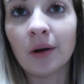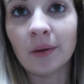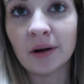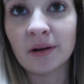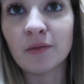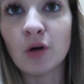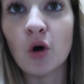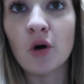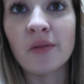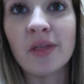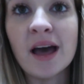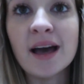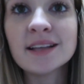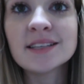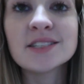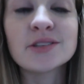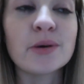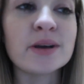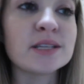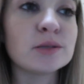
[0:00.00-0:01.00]
got rid of all
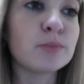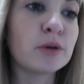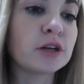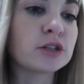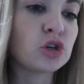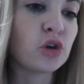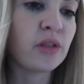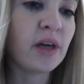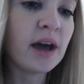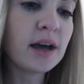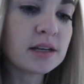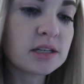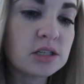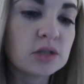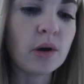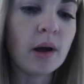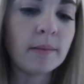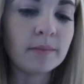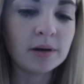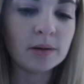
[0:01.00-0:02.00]
that, so I spared y'all that,
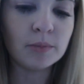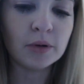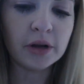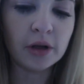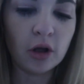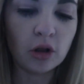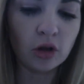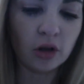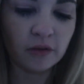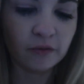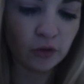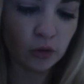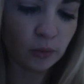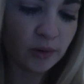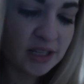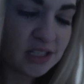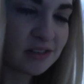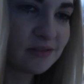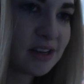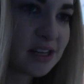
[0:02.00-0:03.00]
so I'm gonna bring y'all along for the
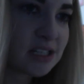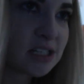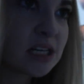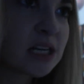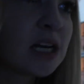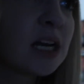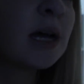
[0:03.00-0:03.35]
rest of it.